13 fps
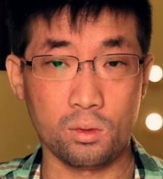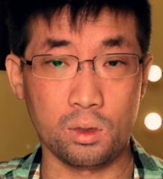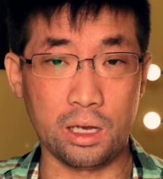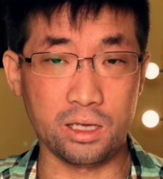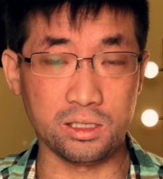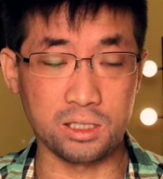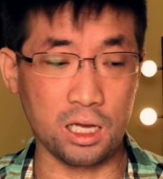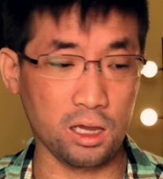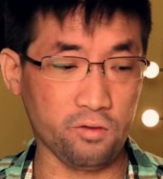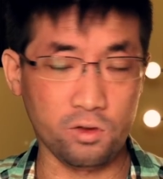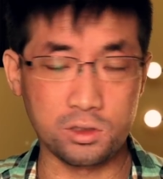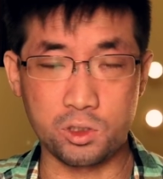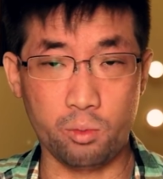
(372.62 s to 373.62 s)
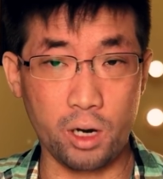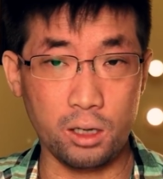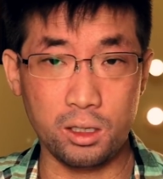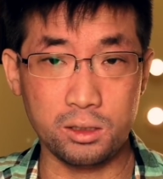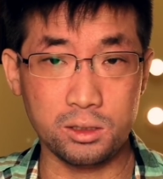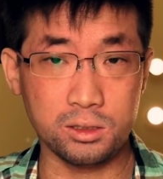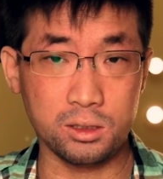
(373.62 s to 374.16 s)
It has 10 levels of
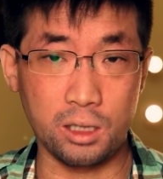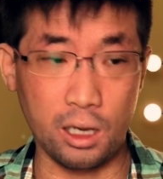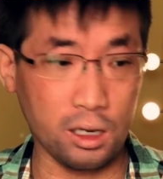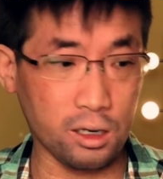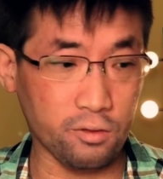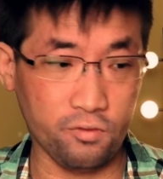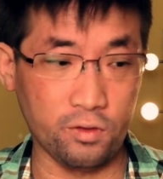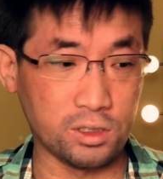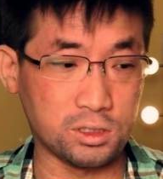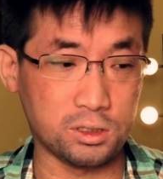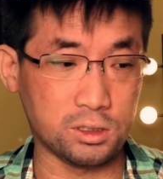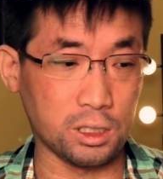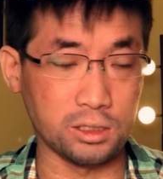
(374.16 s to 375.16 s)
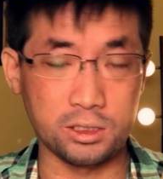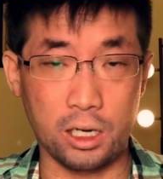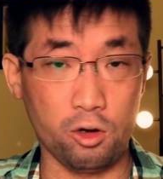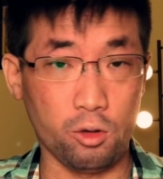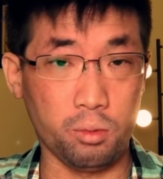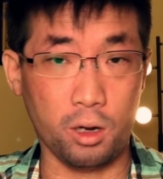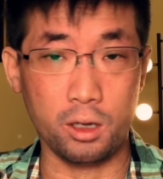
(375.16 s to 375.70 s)
brightness and it fits
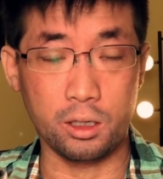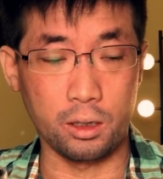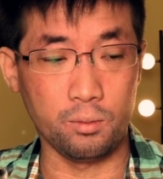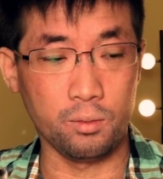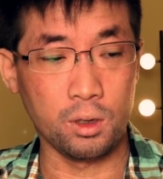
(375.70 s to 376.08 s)
inside your pocket.